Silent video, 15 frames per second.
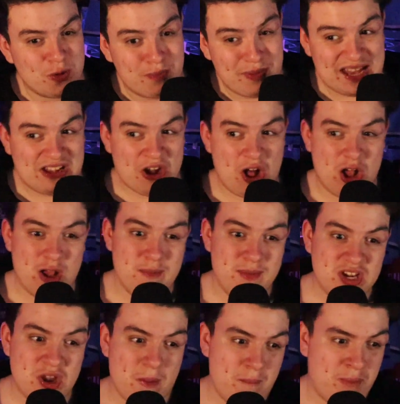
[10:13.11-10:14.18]
be calm
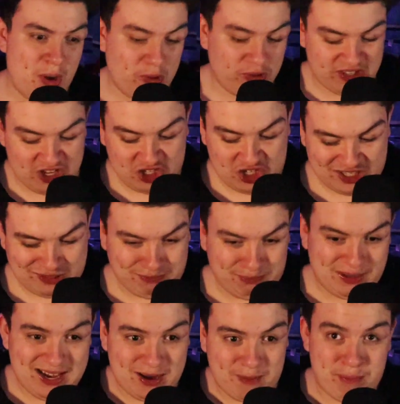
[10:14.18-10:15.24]
and composed and just
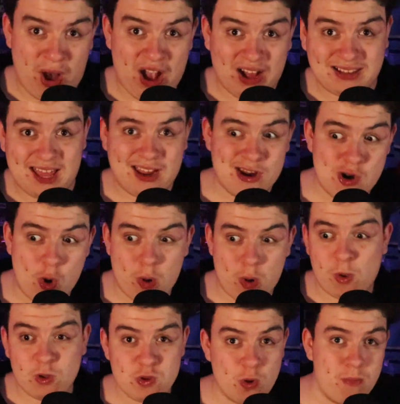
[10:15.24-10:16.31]
play the puck like a
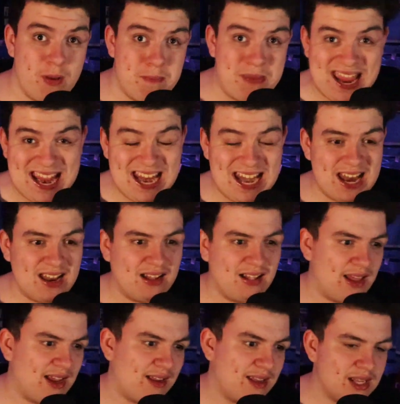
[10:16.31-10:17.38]
normal human being.
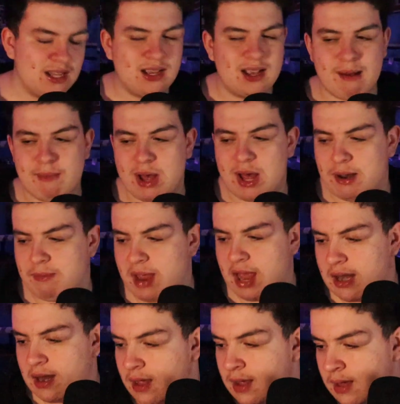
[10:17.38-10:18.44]
Like, come on,
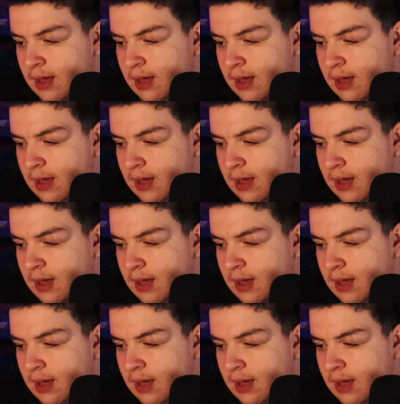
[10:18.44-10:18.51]
man.